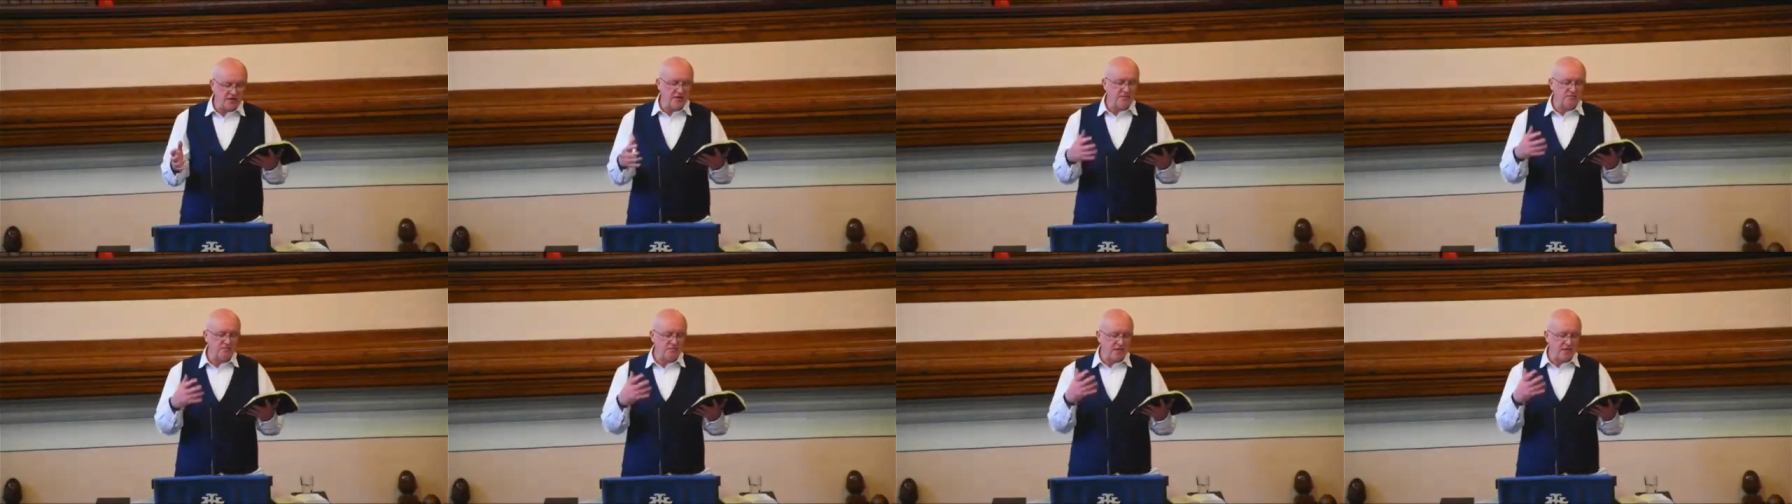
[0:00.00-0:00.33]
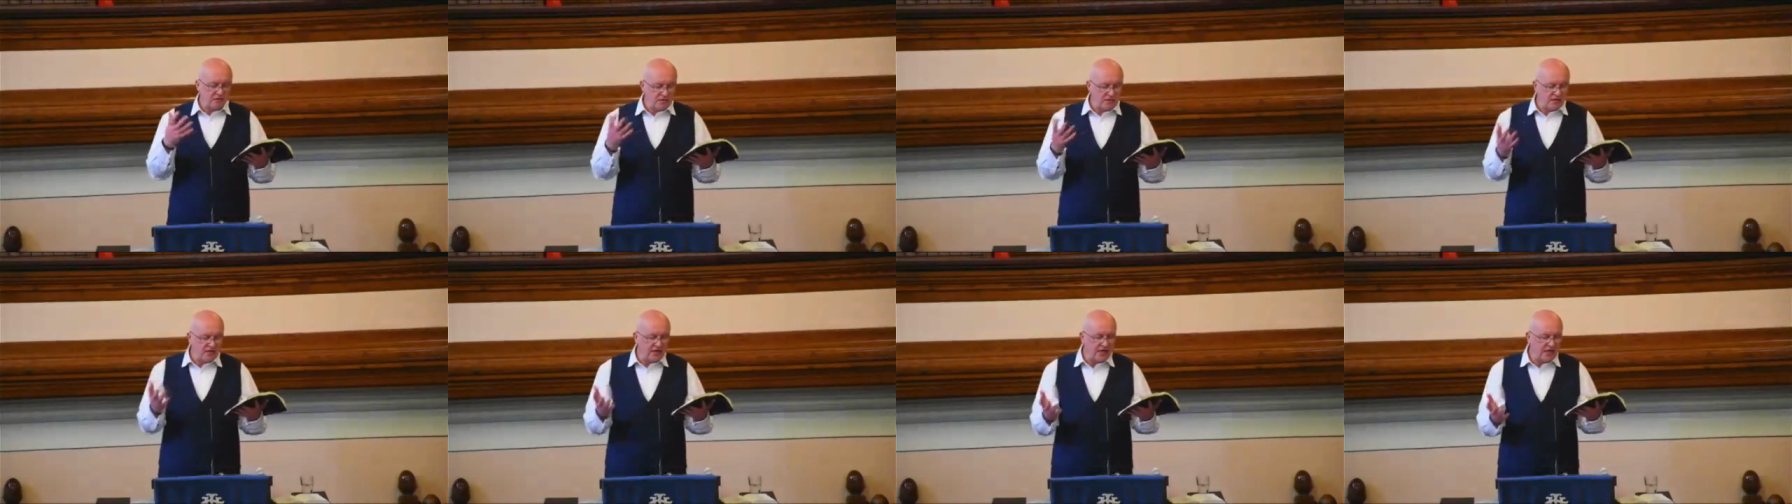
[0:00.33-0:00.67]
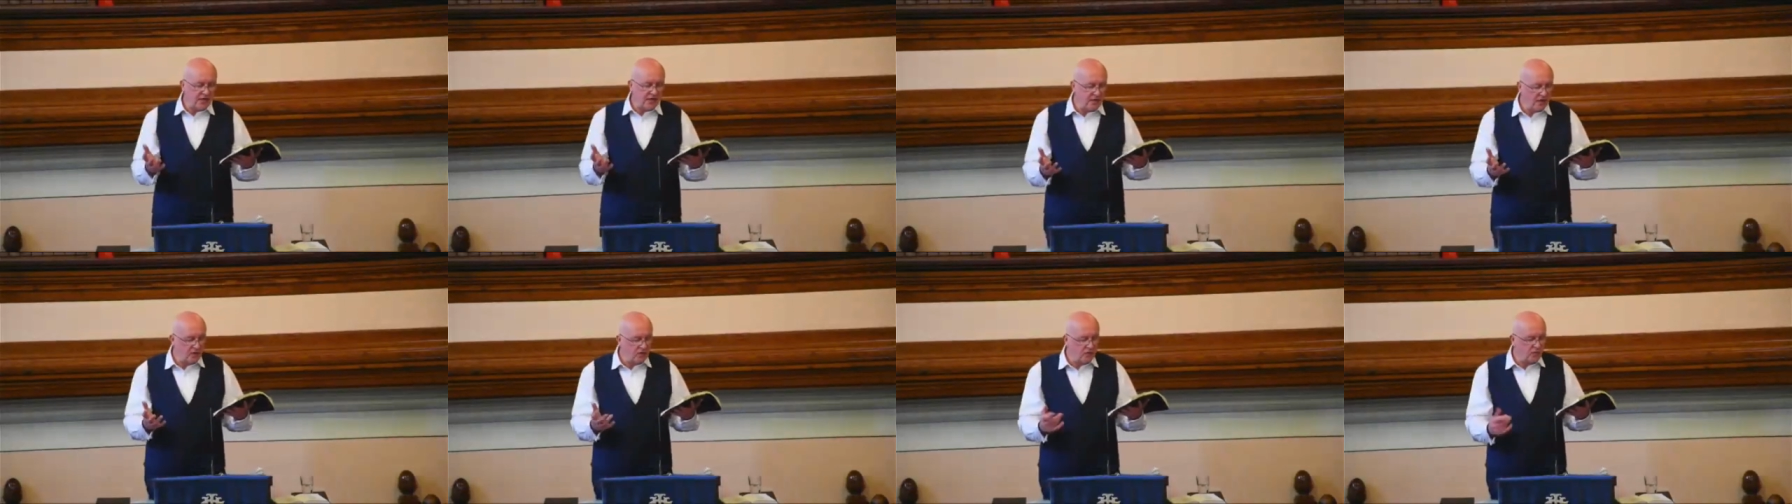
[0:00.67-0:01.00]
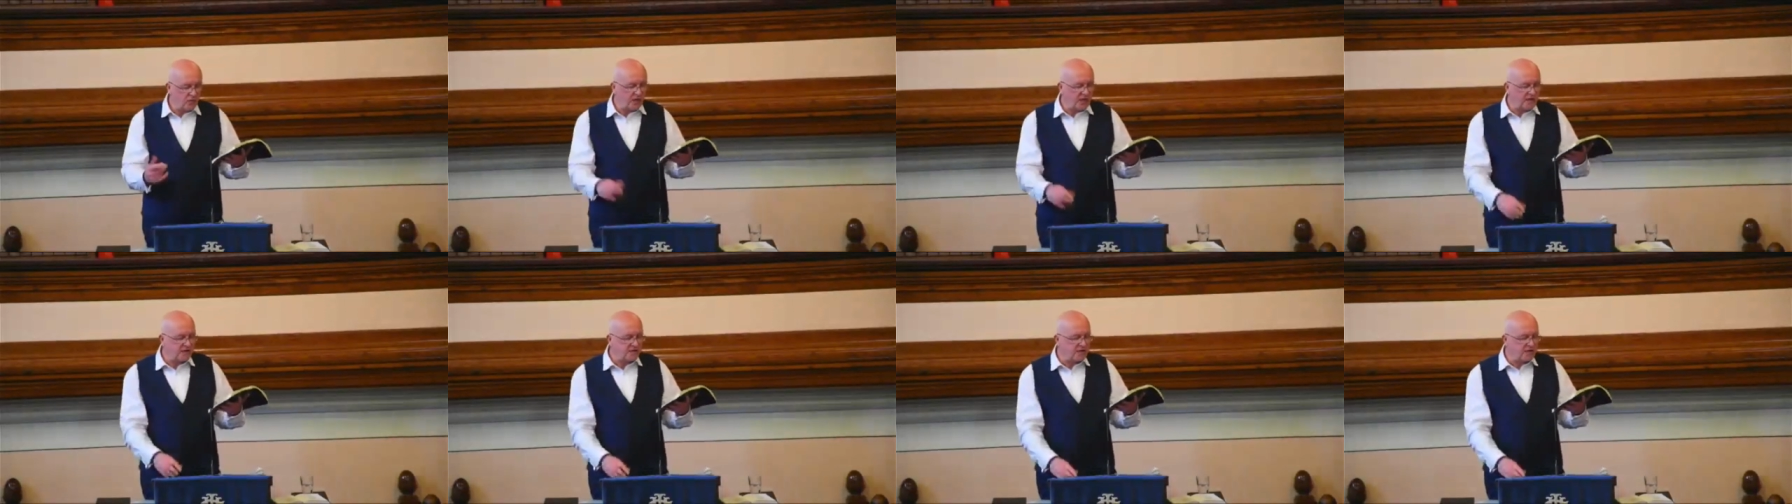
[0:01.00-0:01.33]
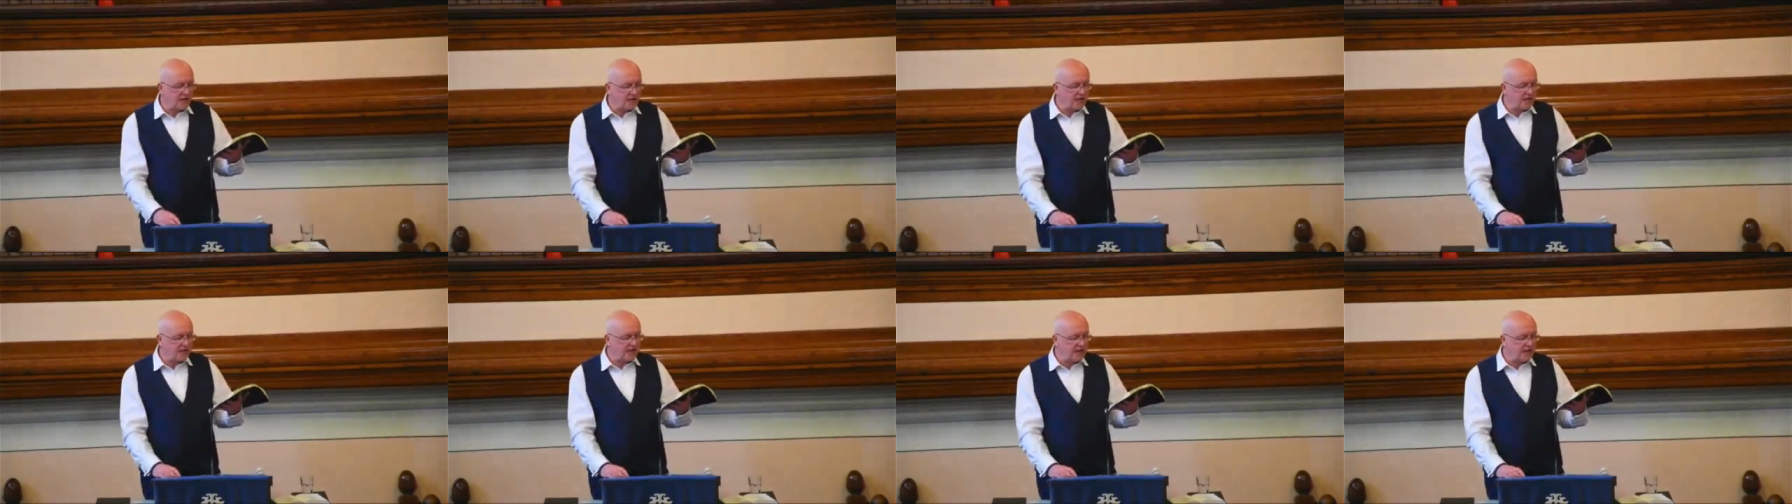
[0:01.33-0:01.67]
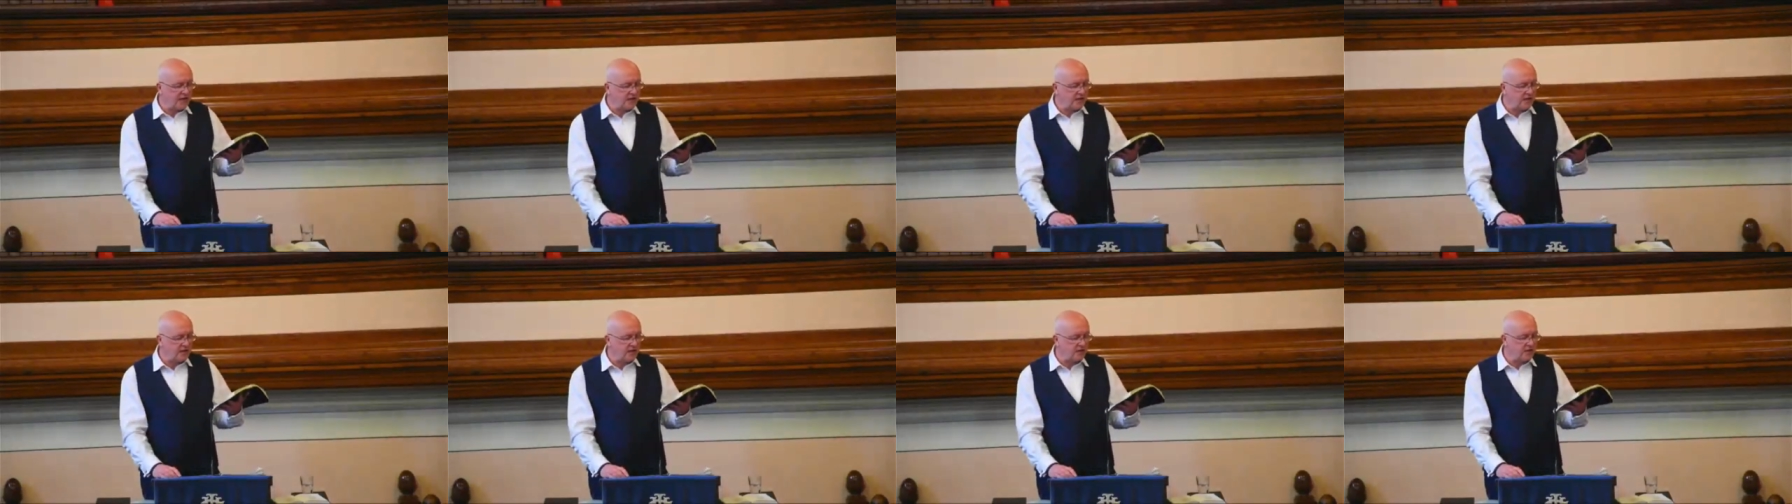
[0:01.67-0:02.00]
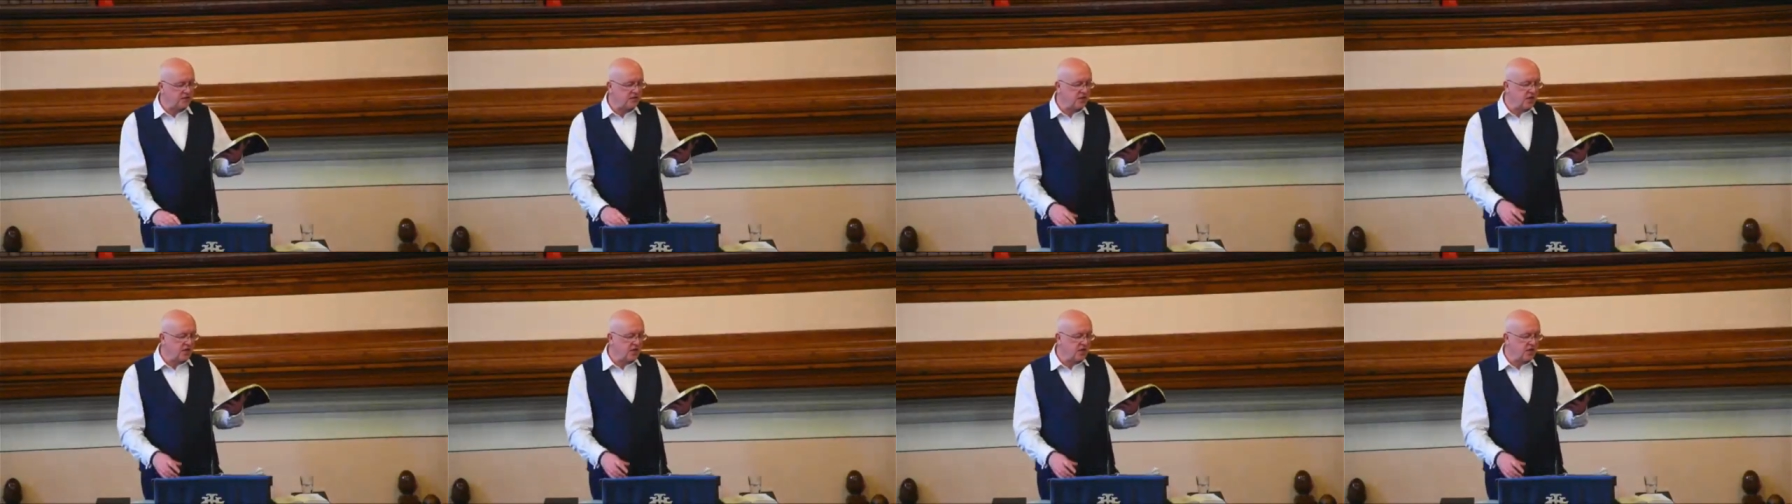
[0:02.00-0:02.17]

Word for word: mounting up on wings like eagles,